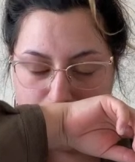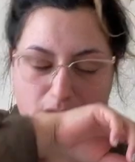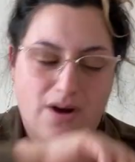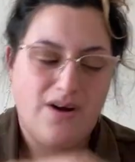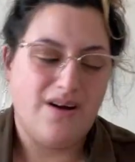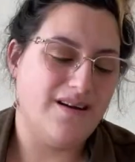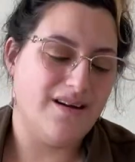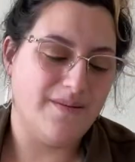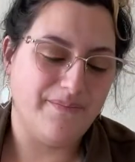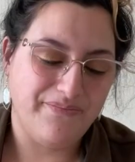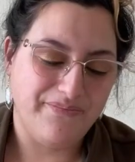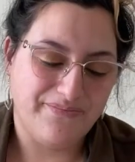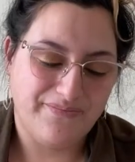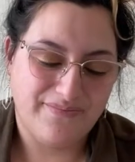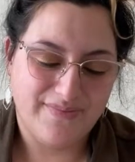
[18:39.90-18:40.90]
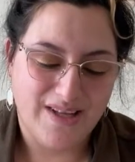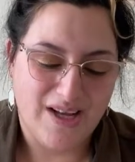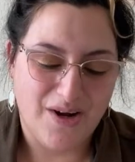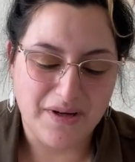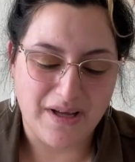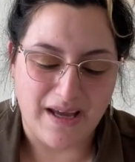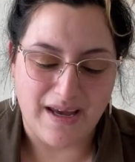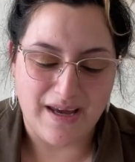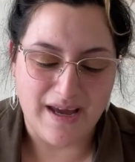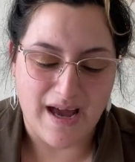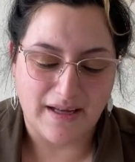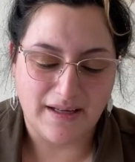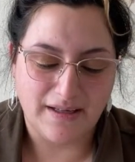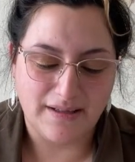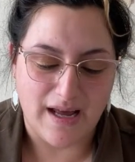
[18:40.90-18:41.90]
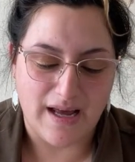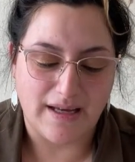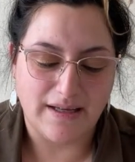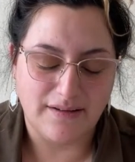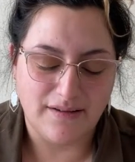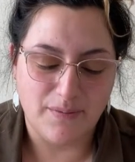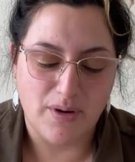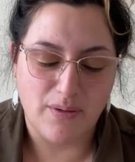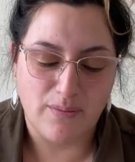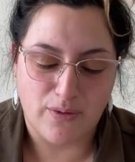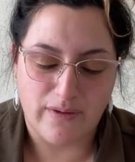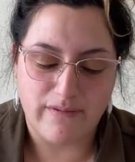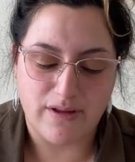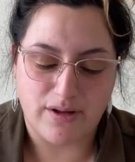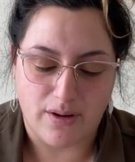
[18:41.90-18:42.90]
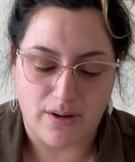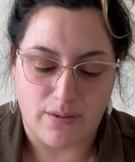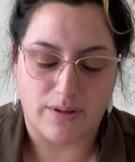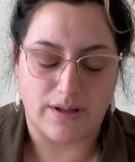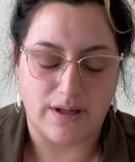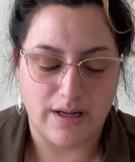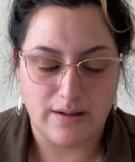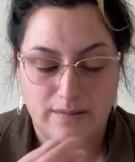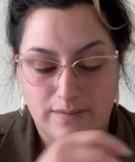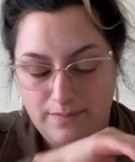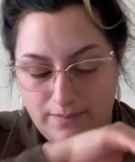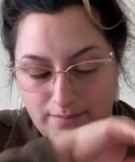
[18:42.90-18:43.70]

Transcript: Um, okay, I can I can smell more of the coconut